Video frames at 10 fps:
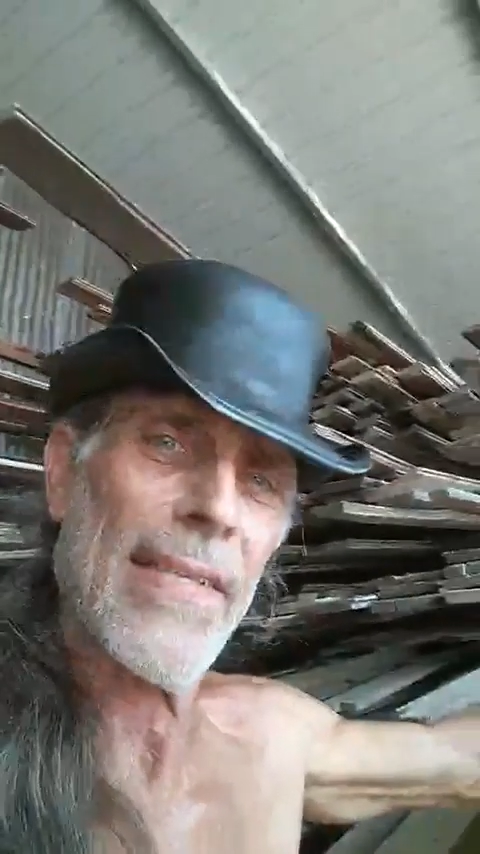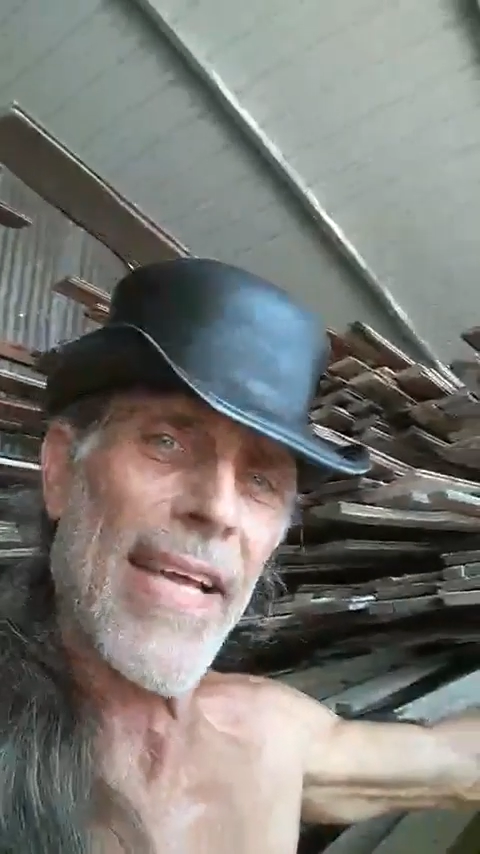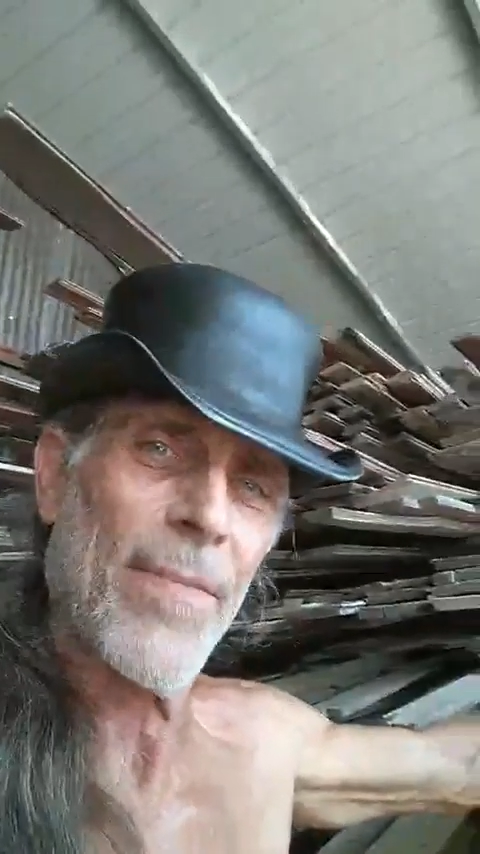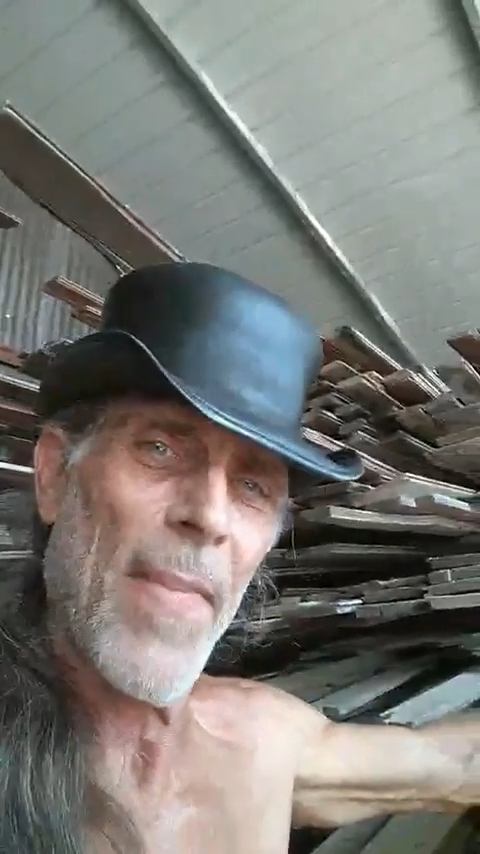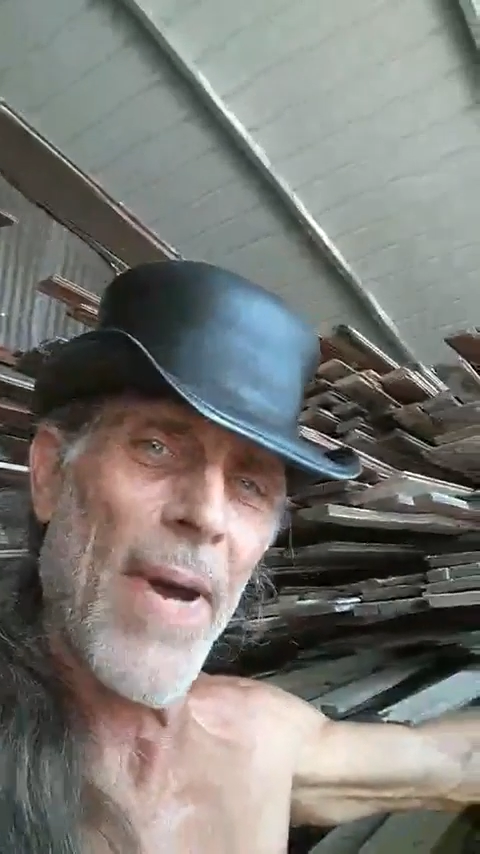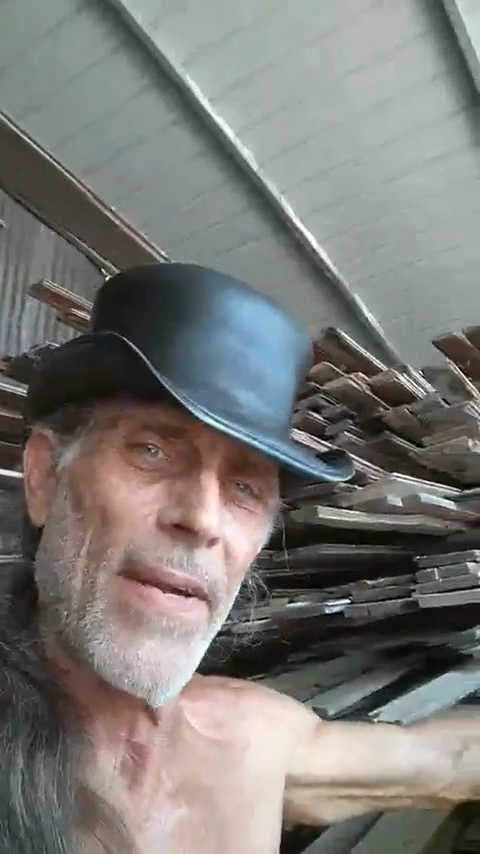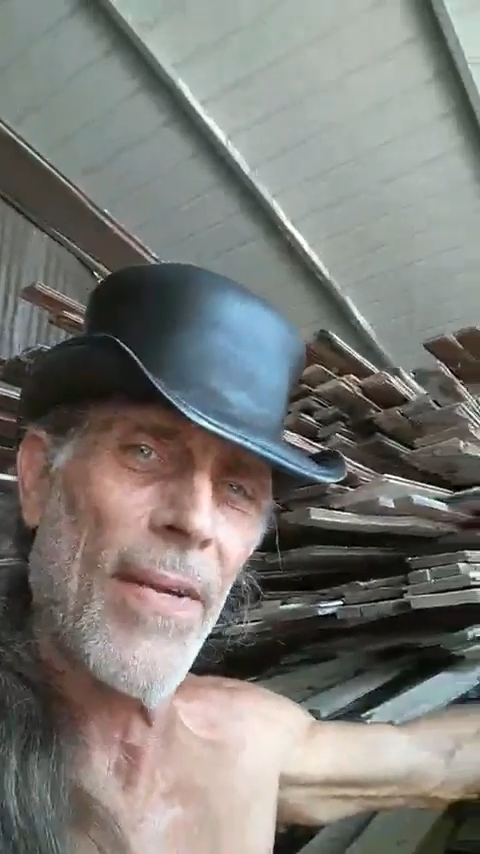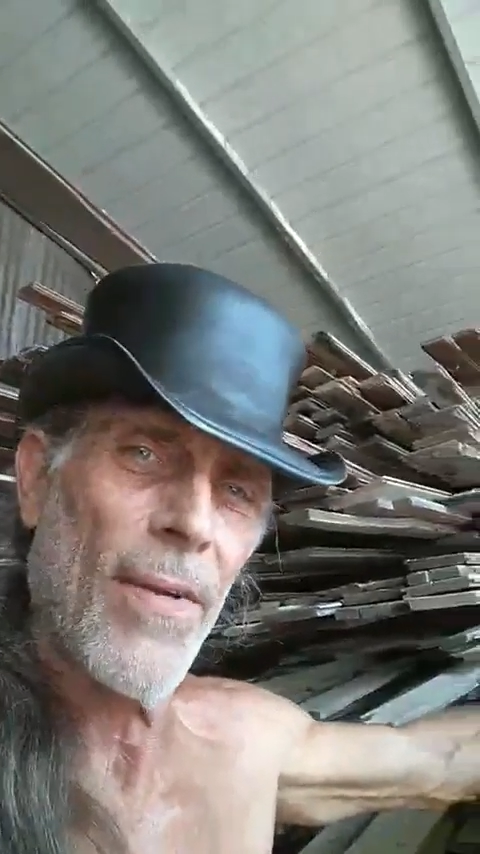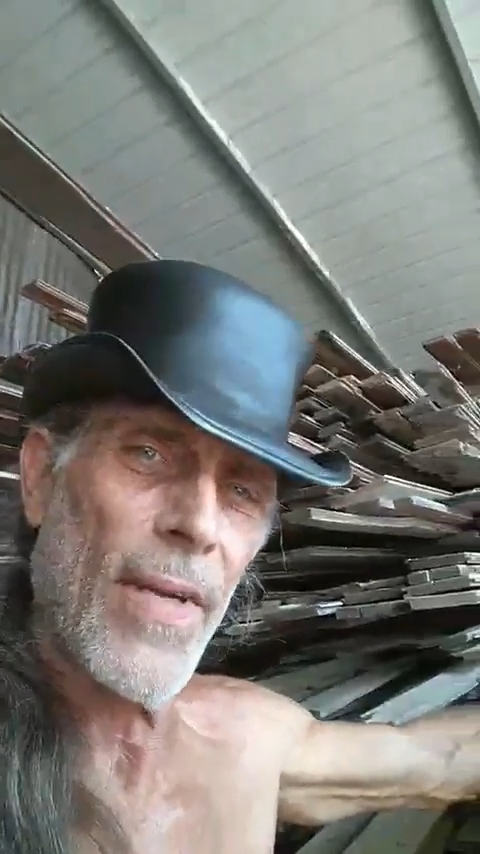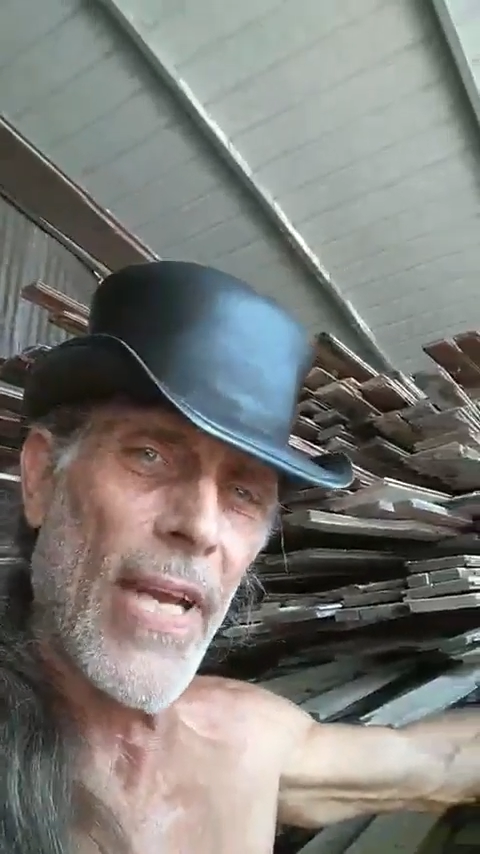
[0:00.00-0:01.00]
That's my
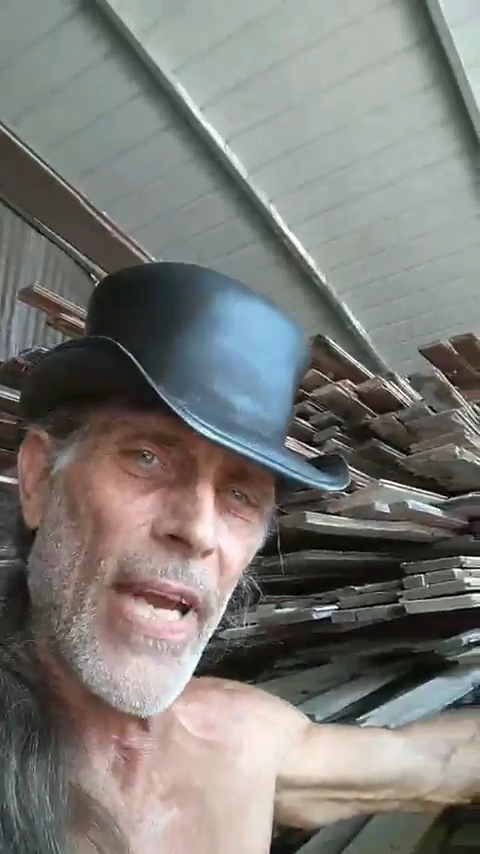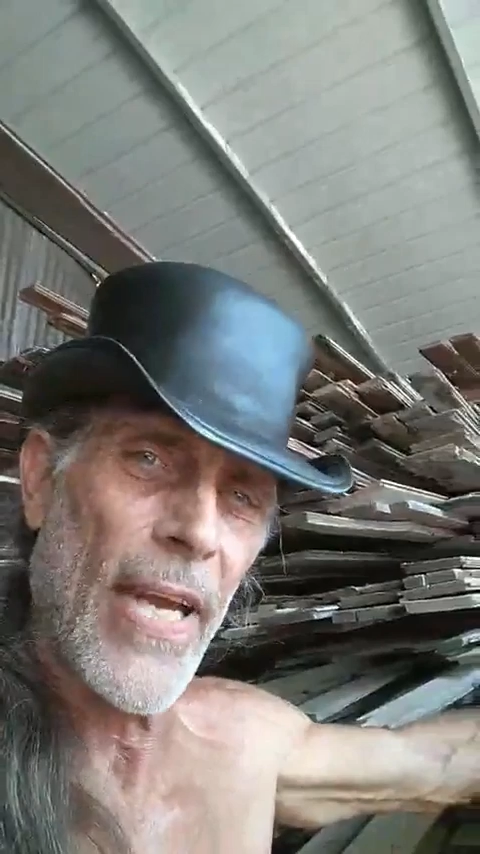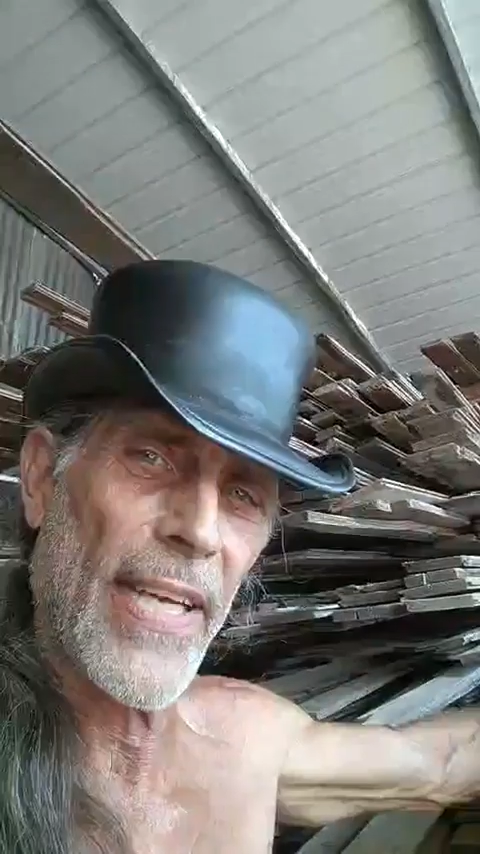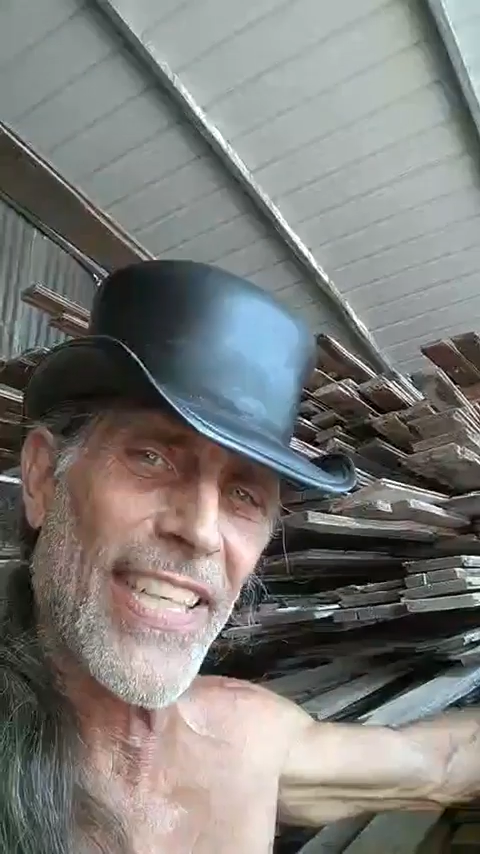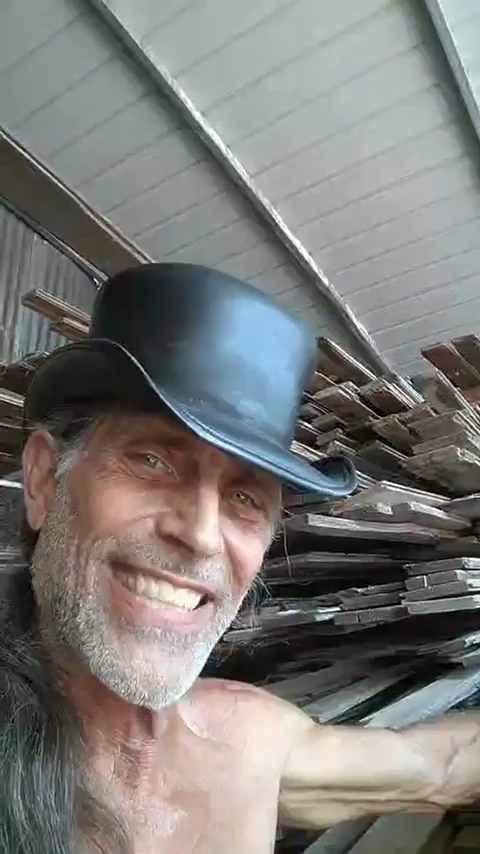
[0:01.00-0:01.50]
new gig.